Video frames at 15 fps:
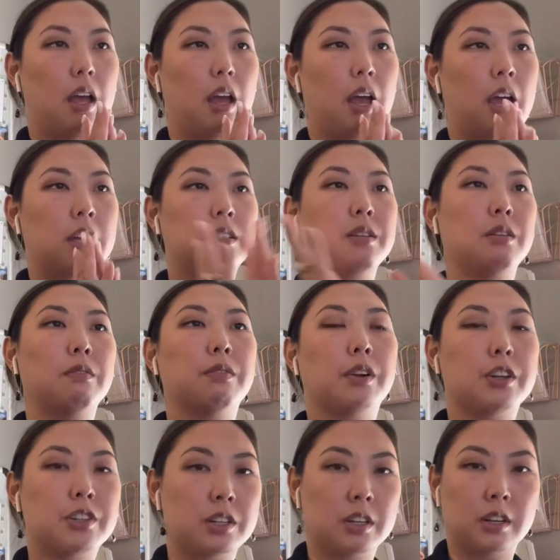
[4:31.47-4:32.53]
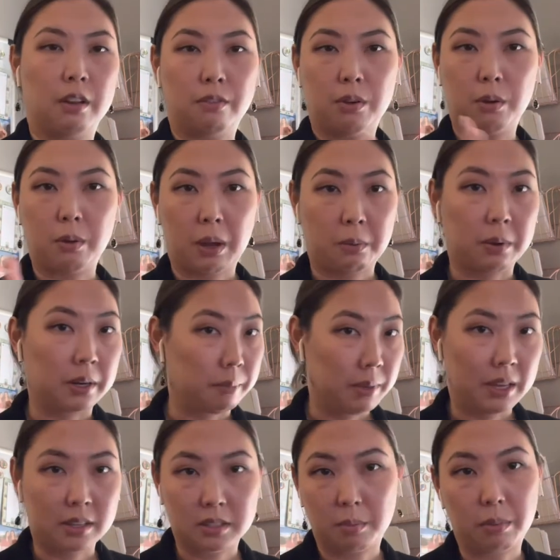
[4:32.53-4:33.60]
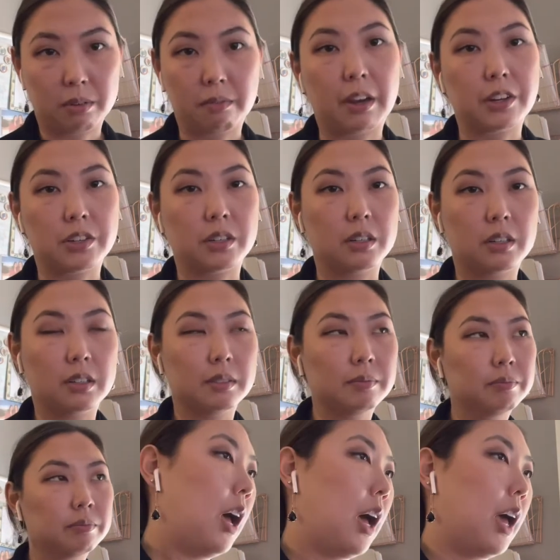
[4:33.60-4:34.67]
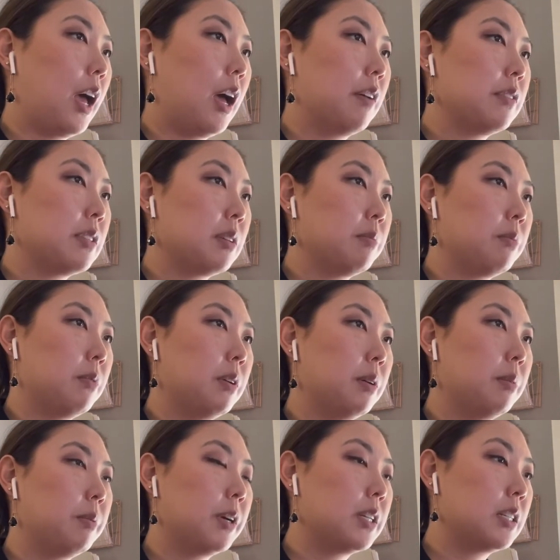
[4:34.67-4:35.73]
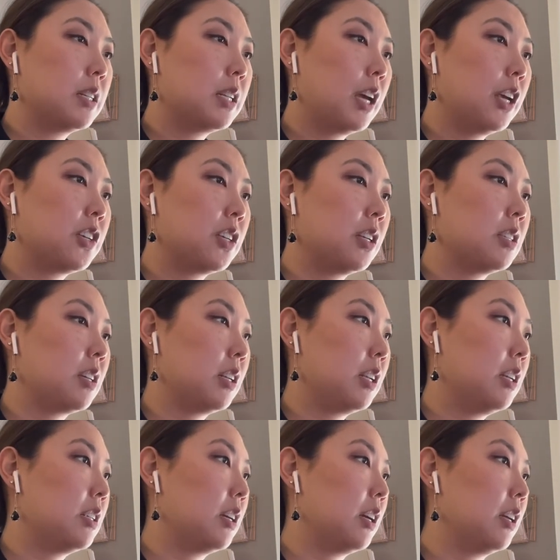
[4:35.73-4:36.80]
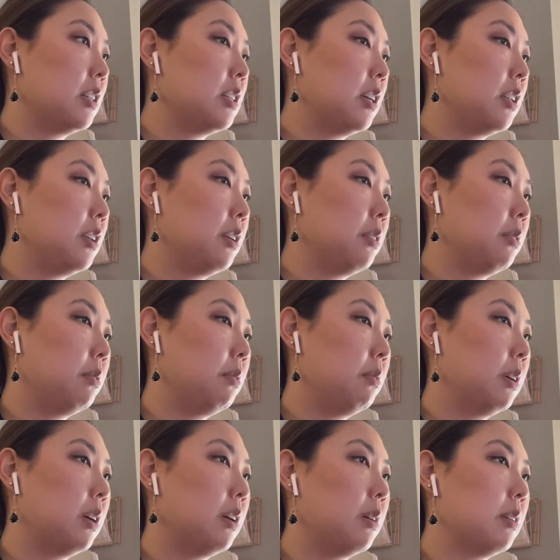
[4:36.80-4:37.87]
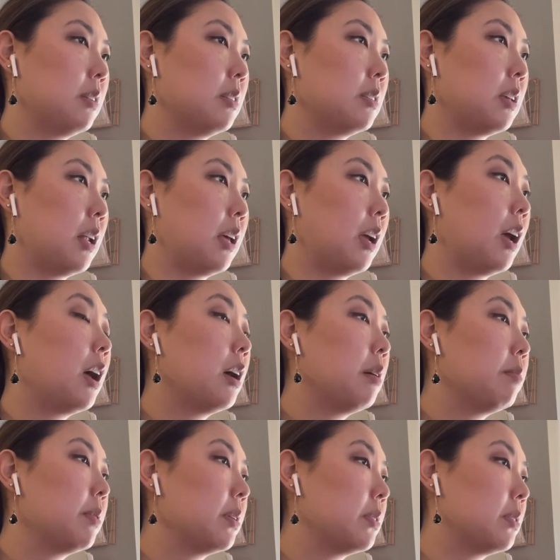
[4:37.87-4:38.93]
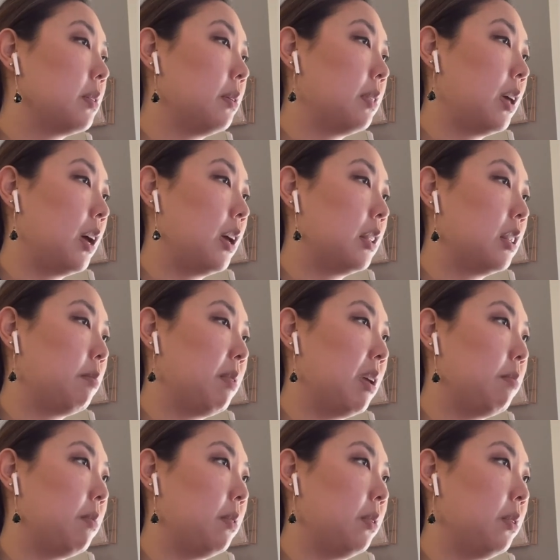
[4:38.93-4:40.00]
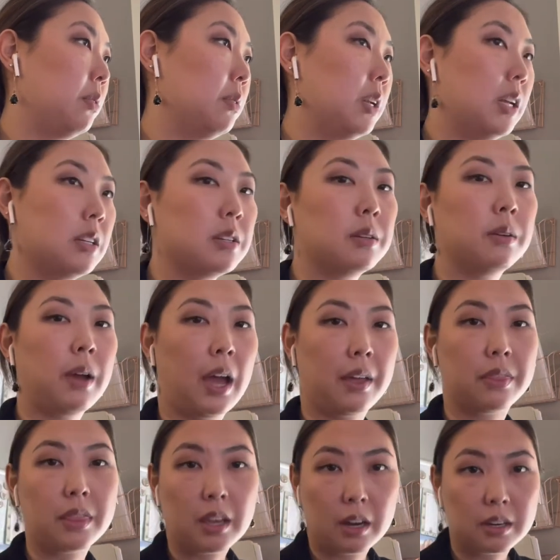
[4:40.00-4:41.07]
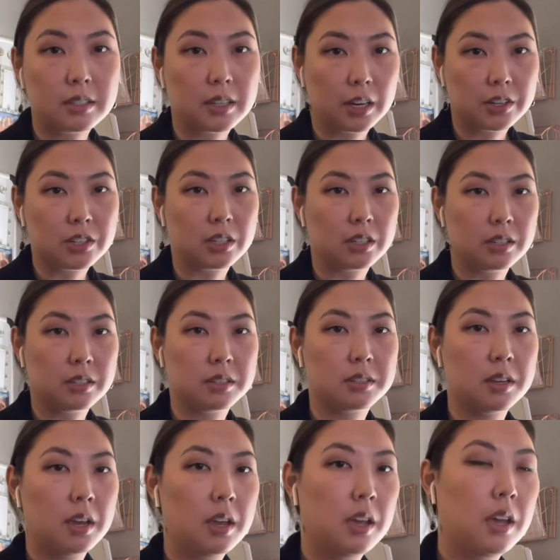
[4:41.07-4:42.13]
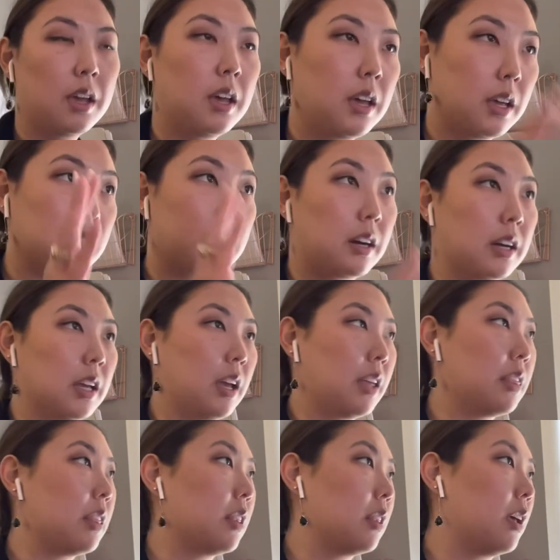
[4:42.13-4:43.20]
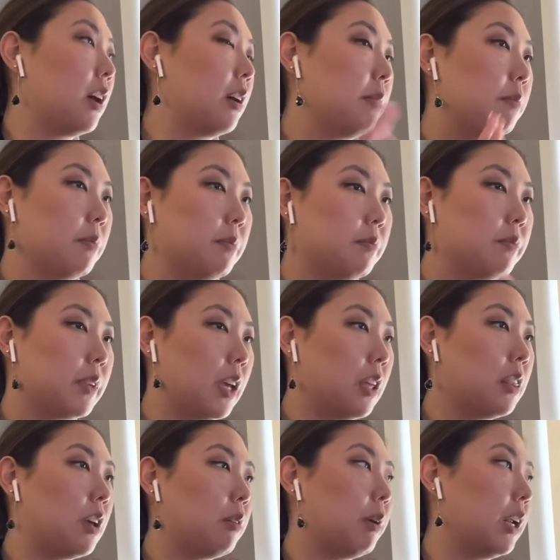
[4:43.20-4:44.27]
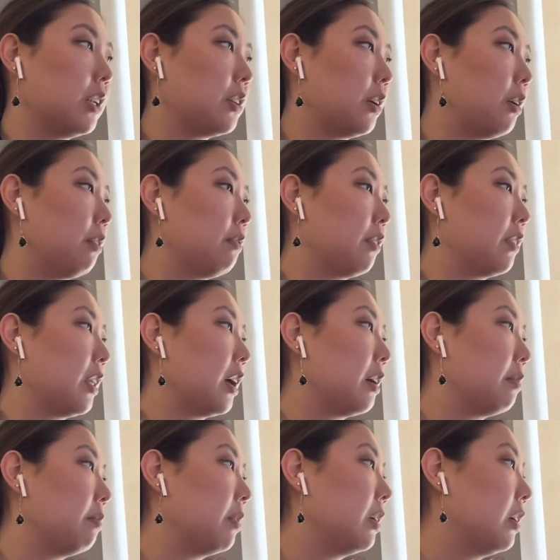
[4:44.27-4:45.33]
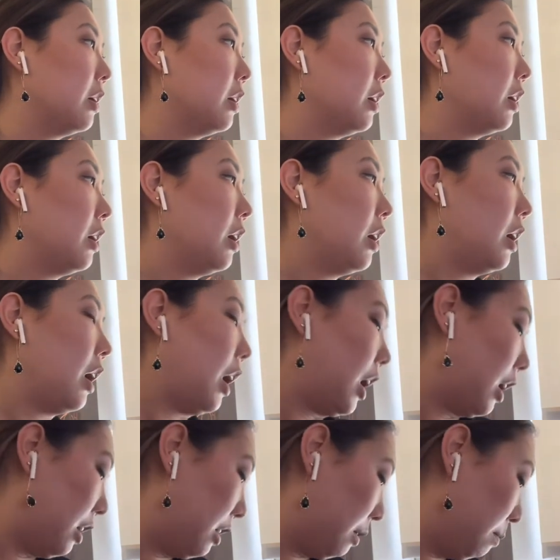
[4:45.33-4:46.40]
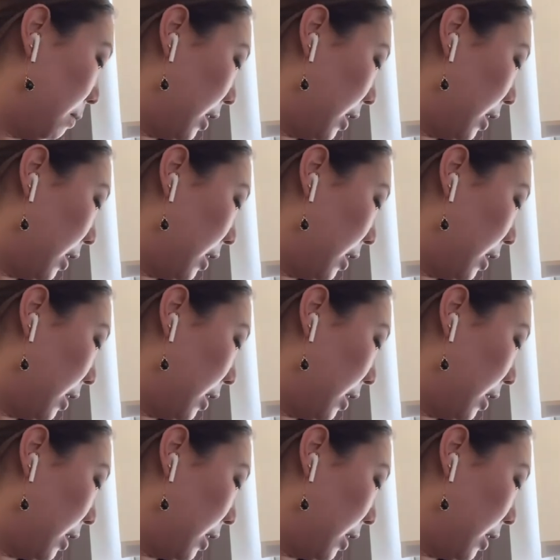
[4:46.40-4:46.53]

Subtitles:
ideal version of who I want to be as a professional. I have some presentations I need to continue setting up so that the people who need to add their sections, it's already in there, ready to go for them. I